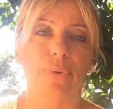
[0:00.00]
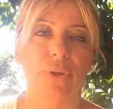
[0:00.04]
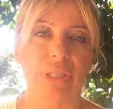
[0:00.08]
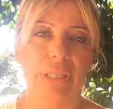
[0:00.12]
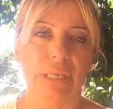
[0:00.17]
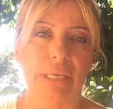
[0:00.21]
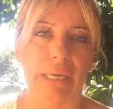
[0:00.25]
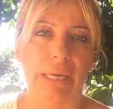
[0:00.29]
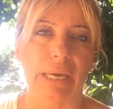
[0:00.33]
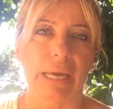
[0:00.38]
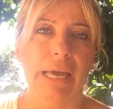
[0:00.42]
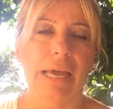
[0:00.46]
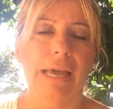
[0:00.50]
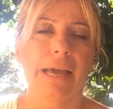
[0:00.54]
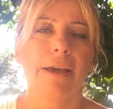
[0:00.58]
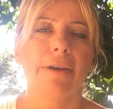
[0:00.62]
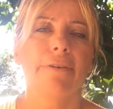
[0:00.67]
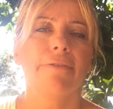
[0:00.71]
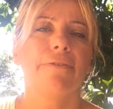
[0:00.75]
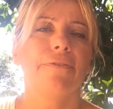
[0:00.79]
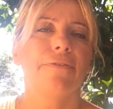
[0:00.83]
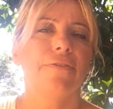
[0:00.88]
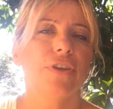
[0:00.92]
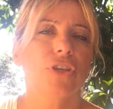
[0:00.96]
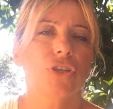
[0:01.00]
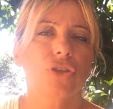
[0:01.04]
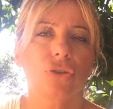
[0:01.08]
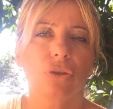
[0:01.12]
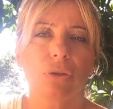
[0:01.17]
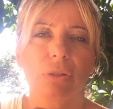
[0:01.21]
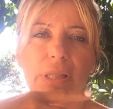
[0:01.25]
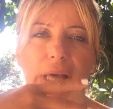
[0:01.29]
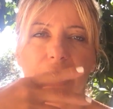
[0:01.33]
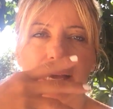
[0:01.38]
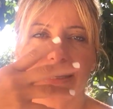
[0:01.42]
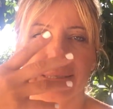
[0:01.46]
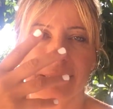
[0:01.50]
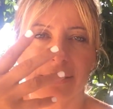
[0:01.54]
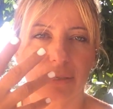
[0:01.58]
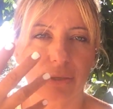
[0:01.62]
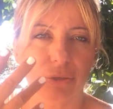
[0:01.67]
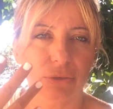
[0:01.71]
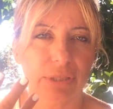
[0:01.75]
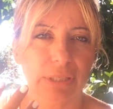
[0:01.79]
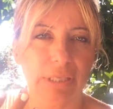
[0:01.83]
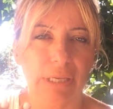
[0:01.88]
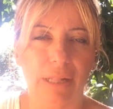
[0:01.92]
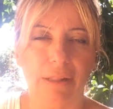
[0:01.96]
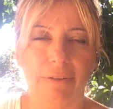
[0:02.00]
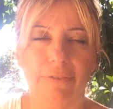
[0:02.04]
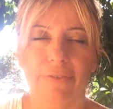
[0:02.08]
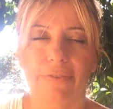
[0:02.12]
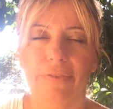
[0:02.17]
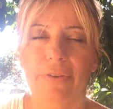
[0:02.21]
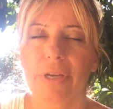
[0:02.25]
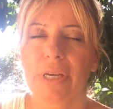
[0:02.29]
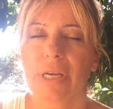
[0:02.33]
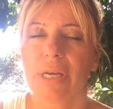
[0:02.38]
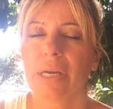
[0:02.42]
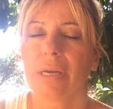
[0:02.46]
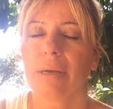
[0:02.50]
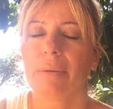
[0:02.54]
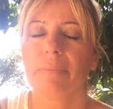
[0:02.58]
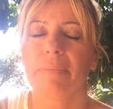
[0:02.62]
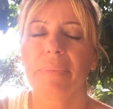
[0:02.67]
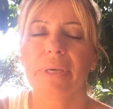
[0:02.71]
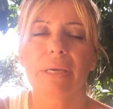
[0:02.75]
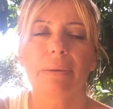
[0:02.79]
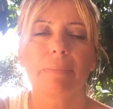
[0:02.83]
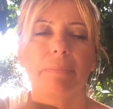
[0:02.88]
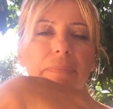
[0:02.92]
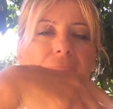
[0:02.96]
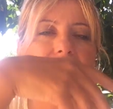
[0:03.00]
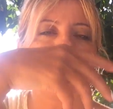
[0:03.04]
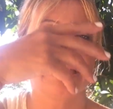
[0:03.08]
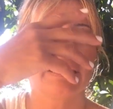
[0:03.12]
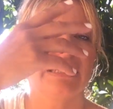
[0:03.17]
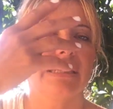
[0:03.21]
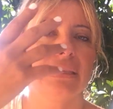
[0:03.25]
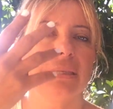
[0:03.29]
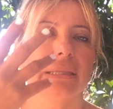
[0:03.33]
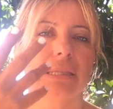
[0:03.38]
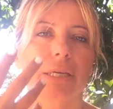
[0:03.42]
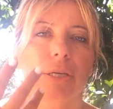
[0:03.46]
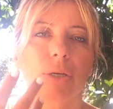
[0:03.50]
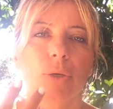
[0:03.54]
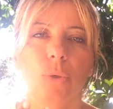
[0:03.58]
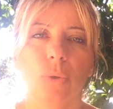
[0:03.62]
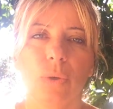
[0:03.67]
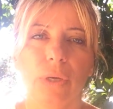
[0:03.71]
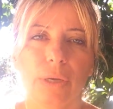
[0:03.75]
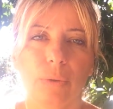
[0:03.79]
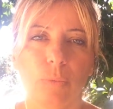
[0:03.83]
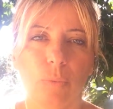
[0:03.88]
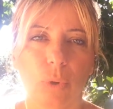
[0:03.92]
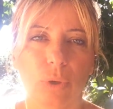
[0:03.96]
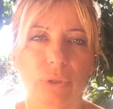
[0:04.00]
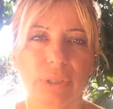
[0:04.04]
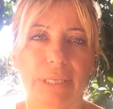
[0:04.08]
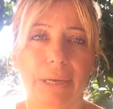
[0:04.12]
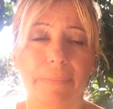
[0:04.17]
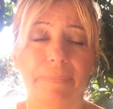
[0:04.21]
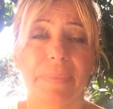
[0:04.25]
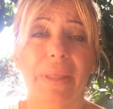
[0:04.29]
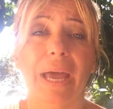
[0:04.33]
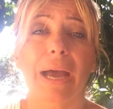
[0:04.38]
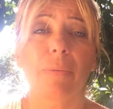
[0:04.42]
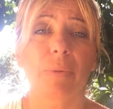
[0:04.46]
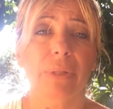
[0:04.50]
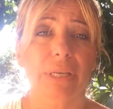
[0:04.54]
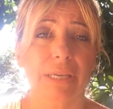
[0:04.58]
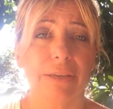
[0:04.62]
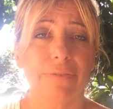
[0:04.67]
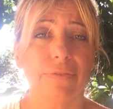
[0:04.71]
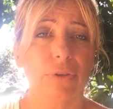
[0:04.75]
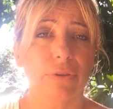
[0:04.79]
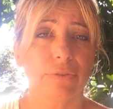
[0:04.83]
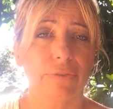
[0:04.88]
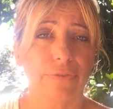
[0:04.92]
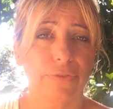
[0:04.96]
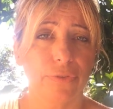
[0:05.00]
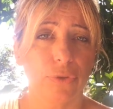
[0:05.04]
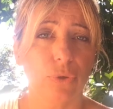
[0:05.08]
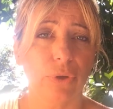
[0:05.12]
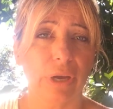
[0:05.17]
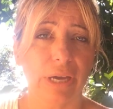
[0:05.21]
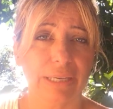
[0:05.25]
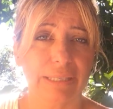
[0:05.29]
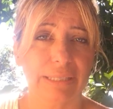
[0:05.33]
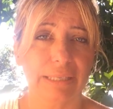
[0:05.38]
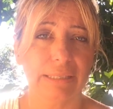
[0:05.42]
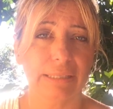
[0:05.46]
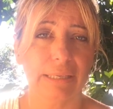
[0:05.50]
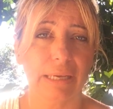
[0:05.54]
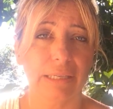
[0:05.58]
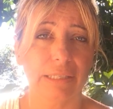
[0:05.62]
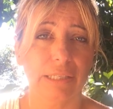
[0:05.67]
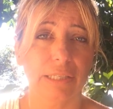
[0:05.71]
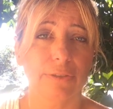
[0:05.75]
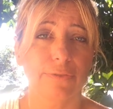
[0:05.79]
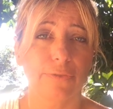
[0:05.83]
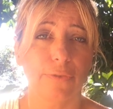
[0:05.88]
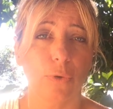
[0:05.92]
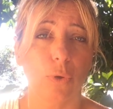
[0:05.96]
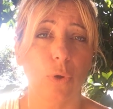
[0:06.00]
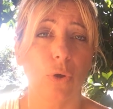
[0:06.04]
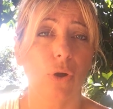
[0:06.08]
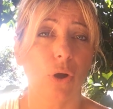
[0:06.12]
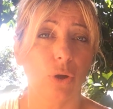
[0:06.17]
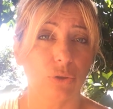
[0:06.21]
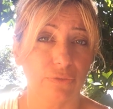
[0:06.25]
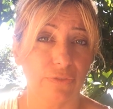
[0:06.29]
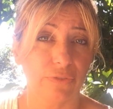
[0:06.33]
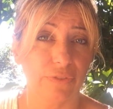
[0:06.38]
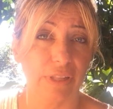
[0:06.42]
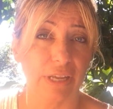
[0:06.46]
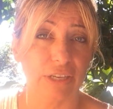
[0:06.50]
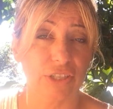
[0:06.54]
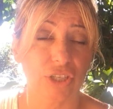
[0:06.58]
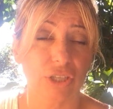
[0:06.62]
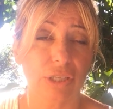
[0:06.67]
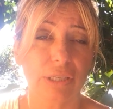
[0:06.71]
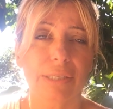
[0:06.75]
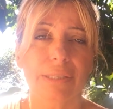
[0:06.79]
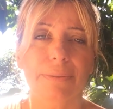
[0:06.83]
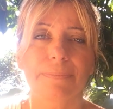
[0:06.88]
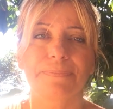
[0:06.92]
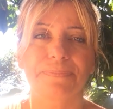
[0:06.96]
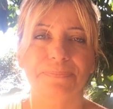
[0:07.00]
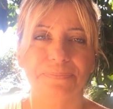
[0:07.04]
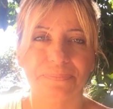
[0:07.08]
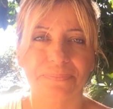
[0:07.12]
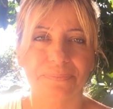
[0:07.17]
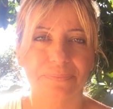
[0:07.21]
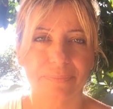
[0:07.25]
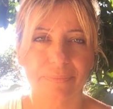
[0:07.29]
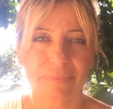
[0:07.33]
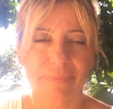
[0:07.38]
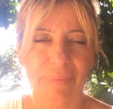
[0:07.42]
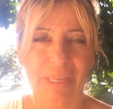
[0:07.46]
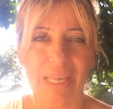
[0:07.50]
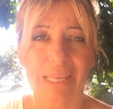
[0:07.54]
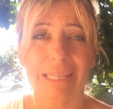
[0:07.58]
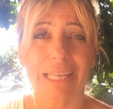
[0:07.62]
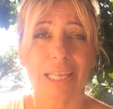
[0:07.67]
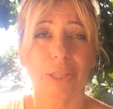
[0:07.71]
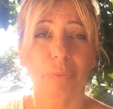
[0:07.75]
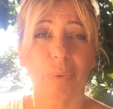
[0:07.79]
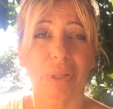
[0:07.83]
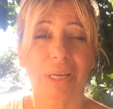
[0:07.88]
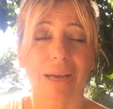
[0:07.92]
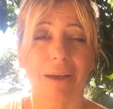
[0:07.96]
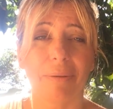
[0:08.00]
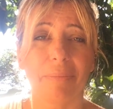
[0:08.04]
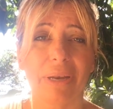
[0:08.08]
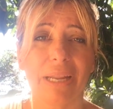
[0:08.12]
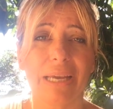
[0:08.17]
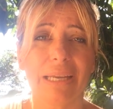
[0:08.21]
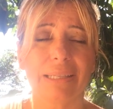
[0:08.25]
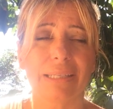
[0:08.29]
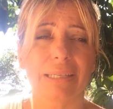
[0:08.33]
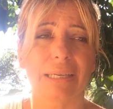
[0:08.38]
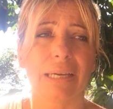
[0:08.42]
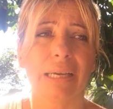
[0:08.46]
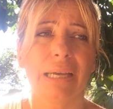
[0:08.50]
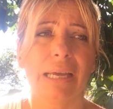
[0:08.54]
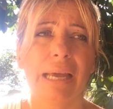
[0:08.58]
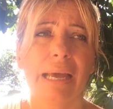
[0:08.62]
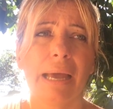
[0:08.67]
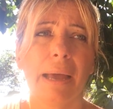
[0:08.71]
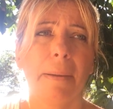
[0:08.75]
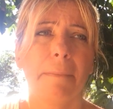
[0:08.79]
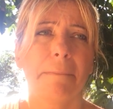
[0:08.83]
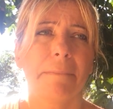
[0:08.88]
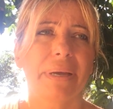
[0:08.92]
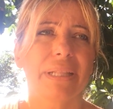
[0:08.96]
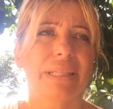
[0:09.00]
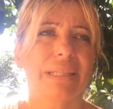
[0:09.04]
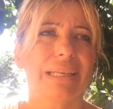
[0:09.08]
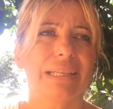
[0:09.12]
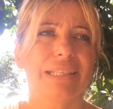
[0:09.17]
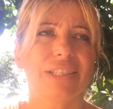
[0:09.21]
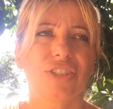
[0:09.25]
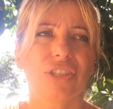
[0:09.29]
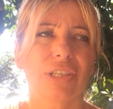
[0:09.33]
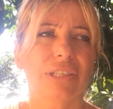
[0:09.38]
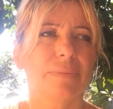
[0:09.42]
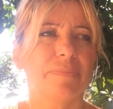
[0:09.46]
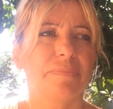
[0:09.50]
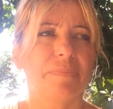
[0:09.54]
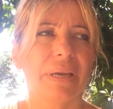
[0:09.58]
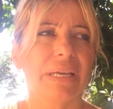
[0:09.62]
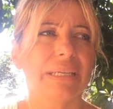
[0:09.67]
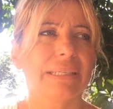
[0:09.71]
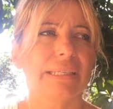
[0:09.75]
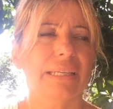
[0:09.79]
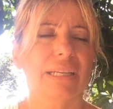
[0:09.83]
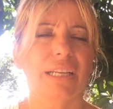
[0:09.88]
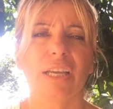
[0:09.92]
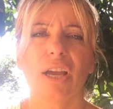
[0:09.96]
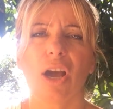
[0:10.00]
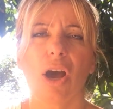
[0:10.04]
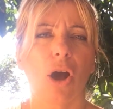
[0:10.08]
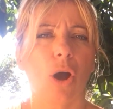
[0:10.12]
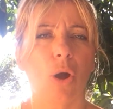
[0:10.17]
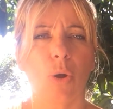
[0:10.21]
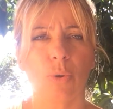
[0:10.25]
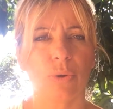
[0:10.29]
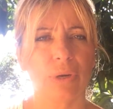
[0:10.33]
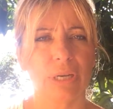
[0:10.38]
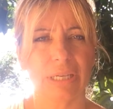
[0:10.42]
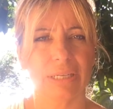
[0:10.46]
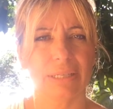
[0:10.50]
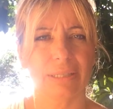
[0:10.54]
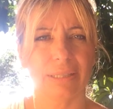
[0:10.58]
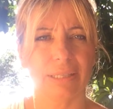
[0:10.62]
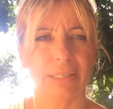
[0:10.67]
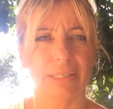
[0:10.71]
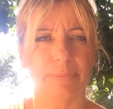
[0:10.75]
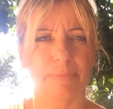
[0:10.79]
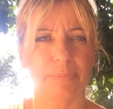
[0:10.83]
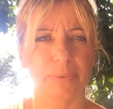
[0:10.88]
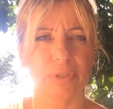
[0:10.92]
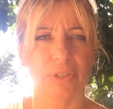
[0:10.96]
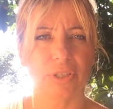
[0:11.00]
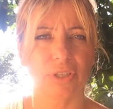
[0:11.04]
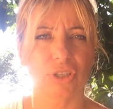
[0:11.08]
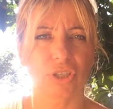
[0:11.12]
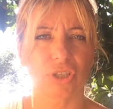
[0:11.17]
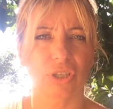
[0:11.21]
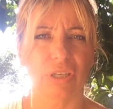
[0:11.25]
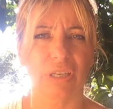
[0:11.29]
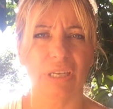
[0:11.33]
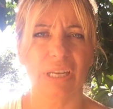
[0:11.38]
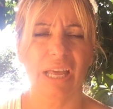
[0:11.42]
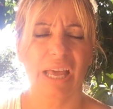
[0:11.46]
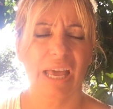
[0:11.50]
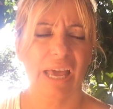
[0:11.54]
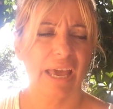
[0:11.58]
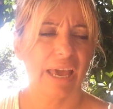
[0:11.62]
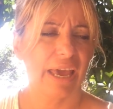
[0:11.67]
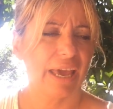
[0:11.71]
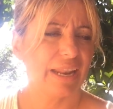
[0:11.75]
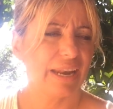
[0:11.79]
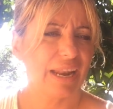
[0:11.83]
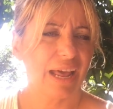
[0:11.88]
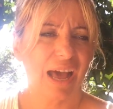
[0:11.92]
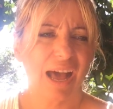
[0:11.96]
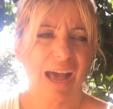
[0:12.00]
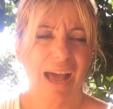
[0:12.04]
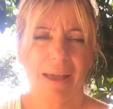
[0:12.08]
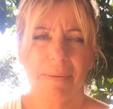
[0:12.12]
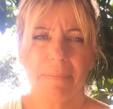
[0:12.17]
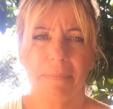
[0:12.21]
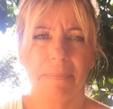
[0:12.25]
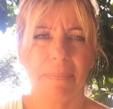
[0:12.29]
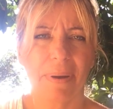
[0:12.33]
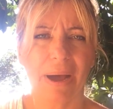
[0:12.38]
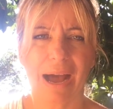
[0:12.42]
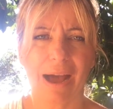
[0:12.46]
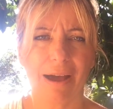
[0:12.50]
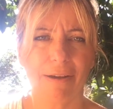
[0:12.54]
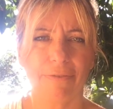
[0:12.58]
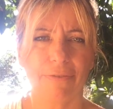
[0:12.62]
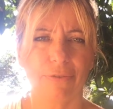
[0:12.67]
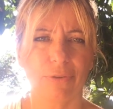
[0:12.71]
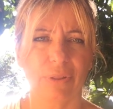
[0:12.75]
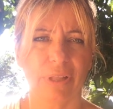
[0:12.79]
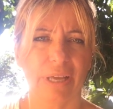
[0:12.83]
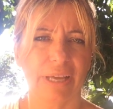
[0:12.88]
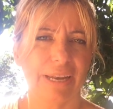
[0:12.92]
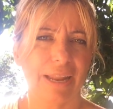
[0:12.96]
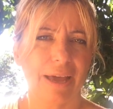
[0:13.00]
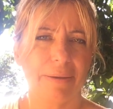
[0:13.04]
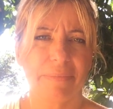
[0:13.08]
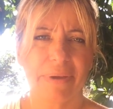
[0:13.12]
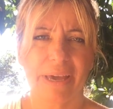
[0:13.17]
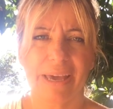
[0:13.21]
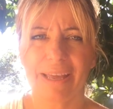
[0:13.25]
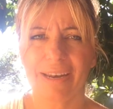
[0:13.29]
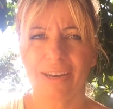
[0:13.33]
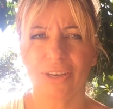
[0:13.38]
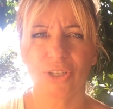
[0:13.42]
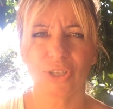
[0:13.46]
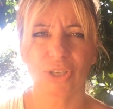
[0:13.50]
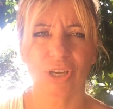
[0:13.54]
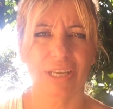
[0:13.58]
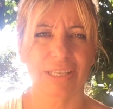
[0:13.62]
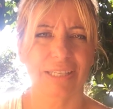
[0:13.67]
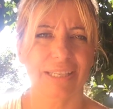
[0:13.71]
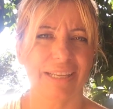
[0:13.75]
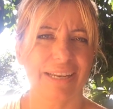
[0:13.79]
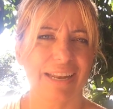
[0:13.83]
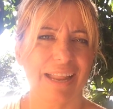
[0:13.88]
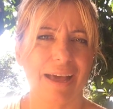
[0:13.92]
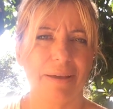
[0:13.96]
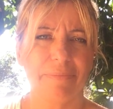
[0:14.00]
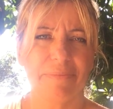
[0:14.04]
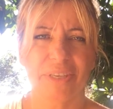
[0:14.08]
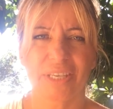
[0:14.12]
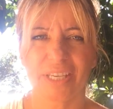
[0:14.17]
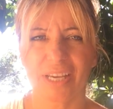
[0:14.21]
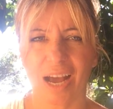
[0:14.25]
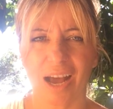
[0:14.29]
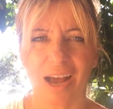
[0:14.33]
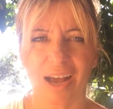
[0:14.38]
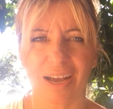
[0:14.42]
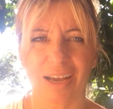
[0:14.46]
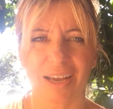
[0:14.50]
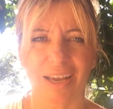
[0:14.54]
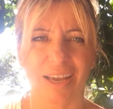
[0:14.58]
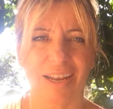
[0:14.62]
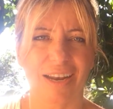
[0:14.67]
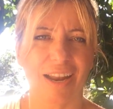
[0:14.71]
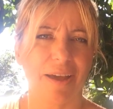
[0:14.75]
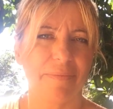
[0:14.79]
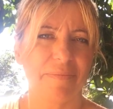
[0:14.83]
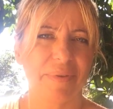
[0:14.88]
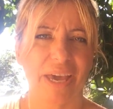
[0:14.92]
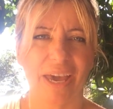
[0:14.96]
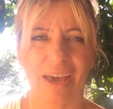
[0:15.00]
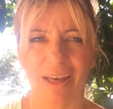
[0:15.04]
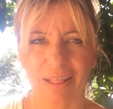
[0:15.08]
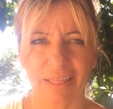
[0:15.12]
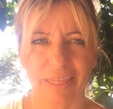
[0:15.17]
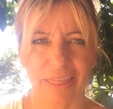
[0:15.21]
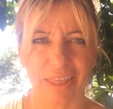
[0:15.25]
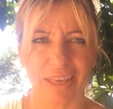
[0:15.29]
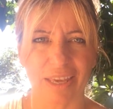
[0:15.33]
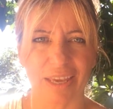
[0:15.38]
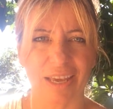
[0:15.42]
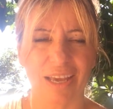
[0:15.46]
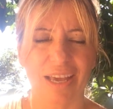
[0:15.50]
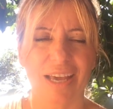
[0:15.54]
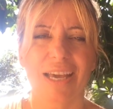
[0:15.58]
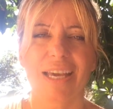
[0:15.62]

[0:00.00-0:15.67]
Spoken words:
breathing, visualizing yourself being bathed in the cooling water. I will give you a few exercises for hot flashes that will come later, but it's just basically owning this position, and I'm powerful and I'm energized and I'm young and I'm healthy.